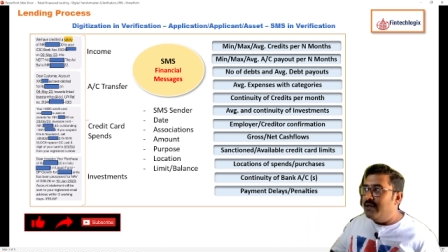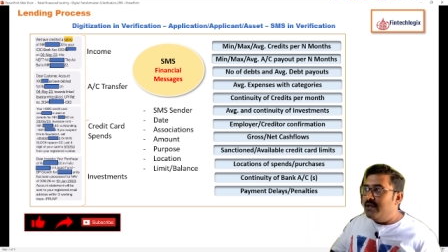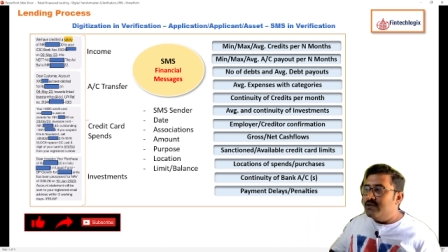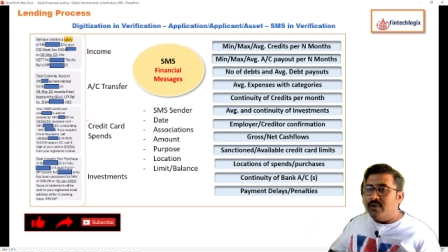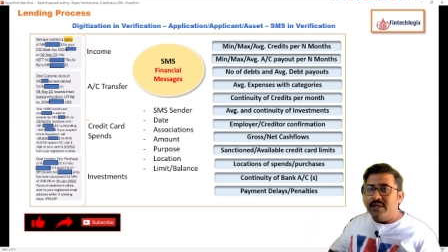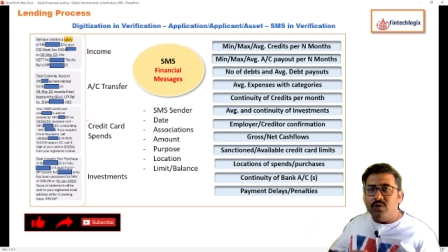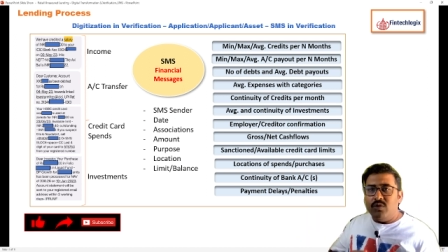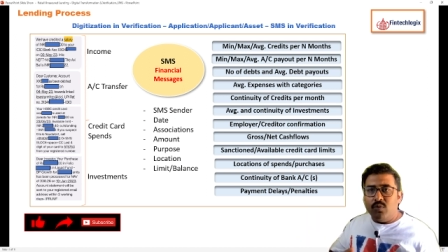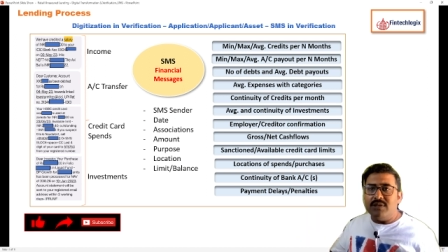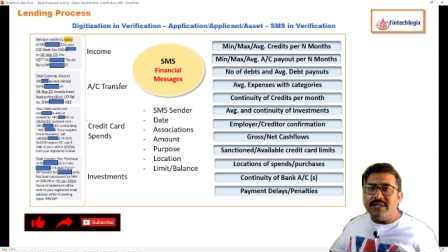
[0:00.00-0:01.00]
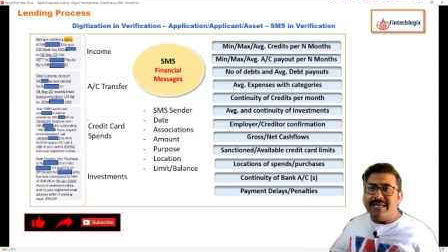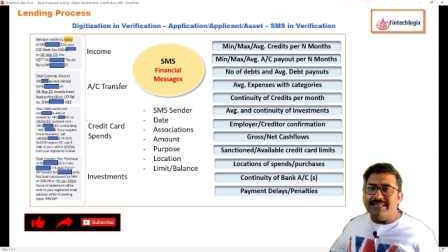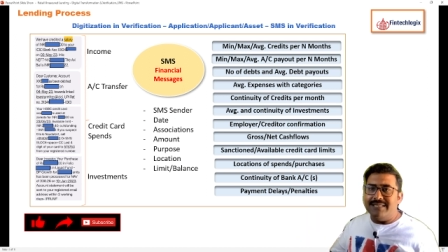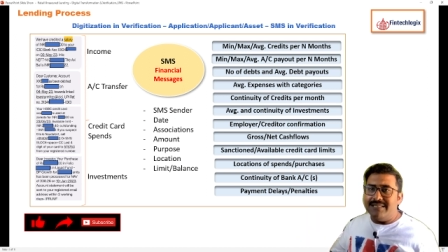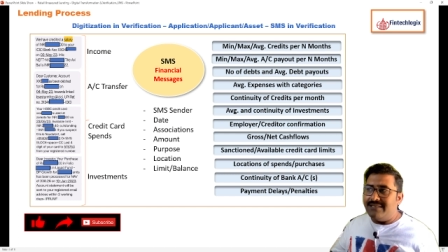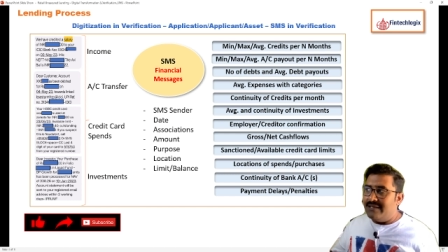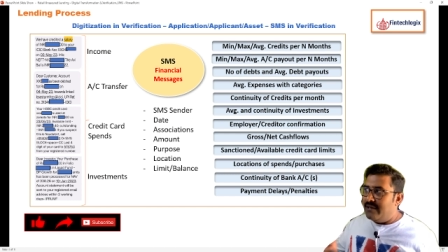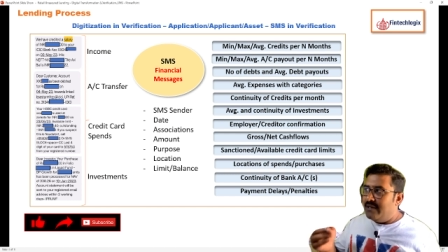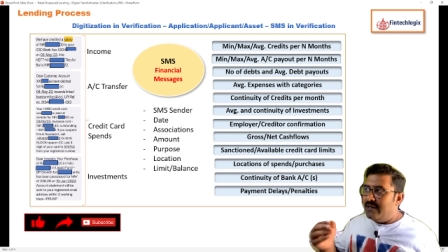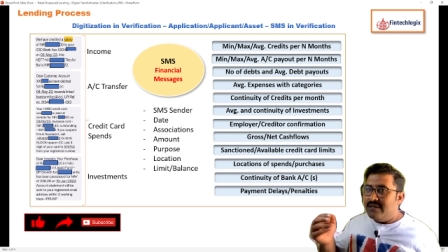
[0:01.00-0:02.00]
So in those cases,
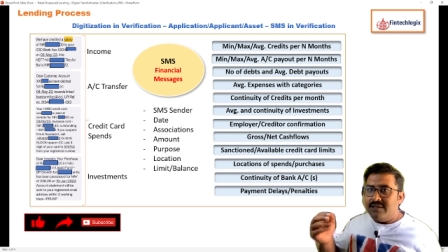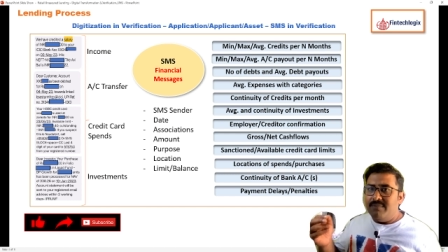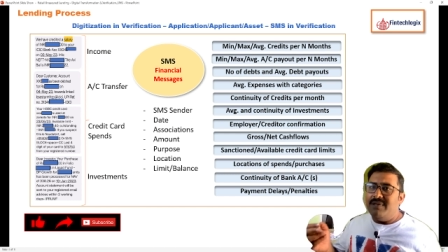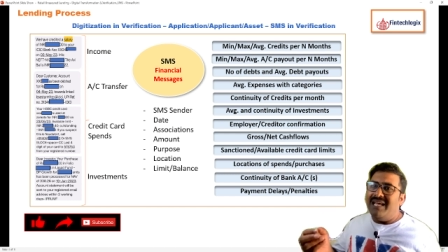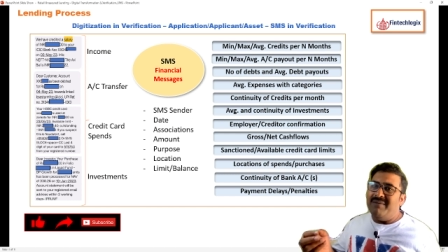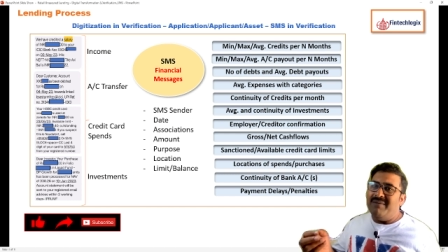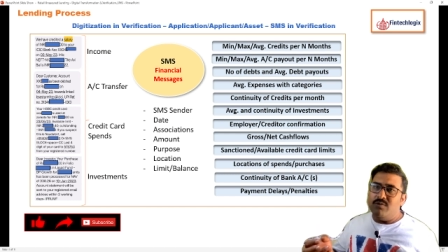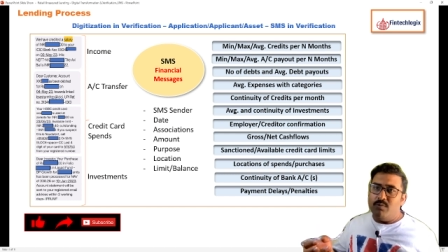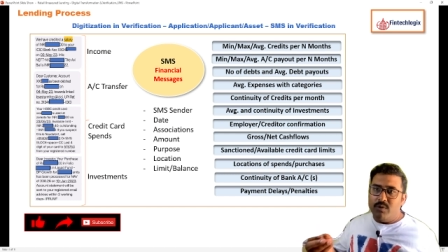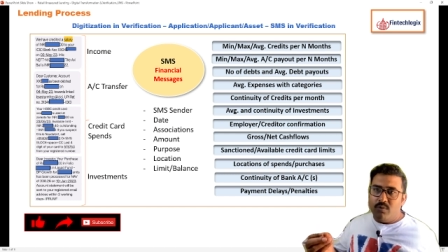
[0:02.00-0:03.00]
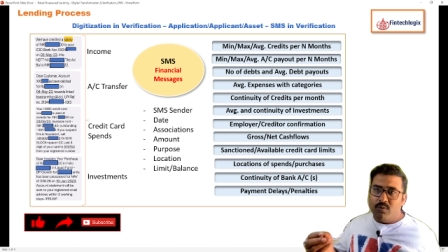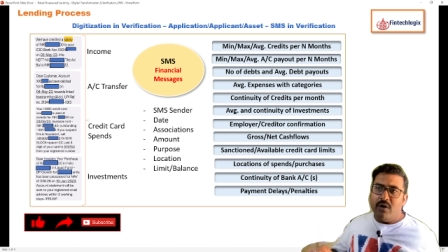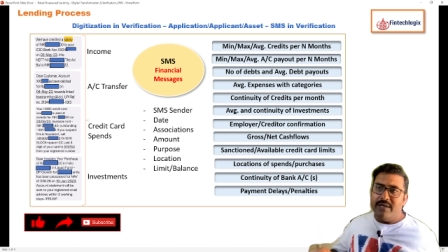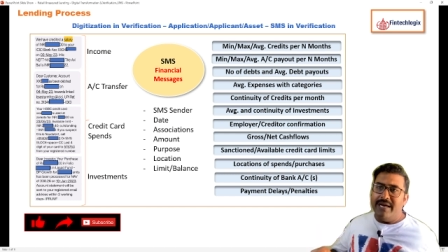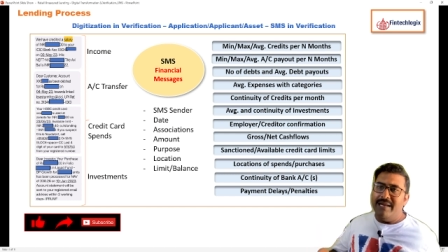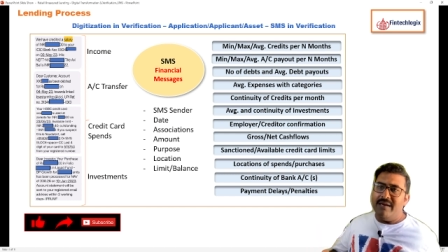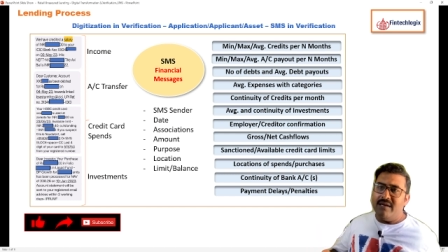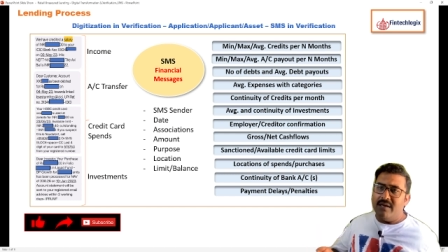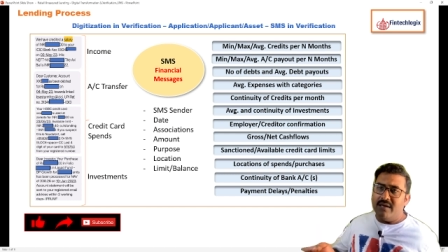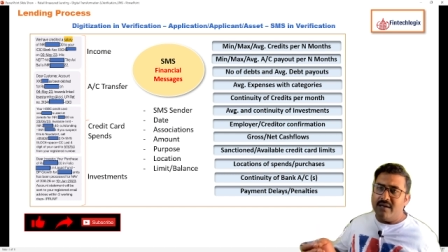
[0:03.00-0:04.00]
sometimes we do not get a
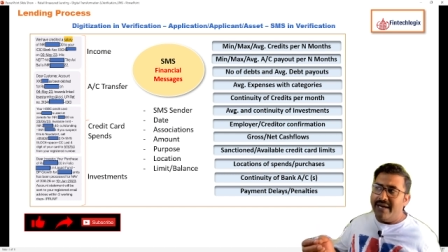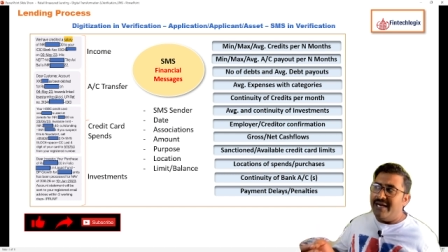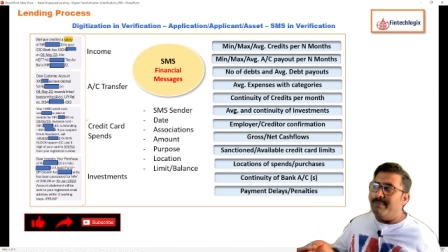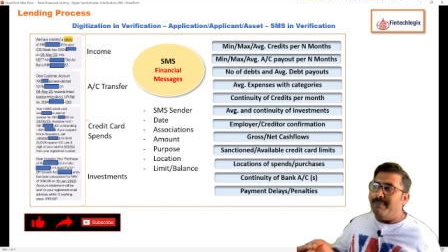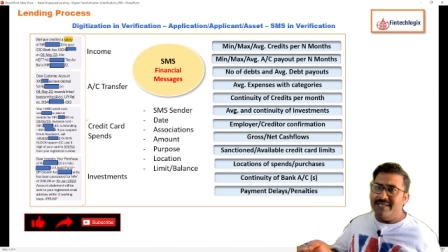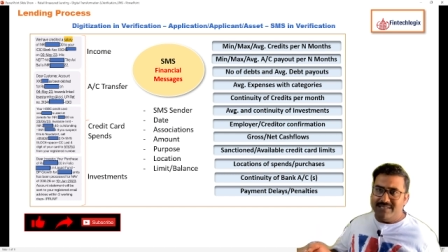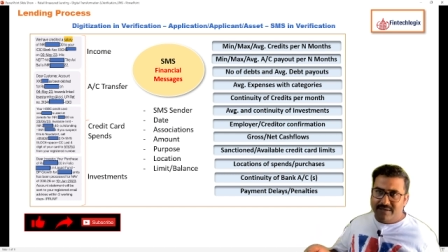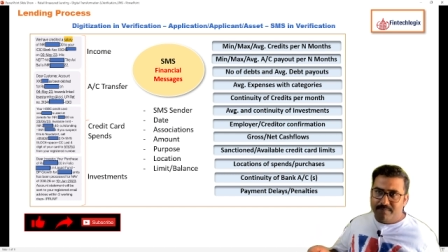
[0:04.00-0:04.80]
correct picture.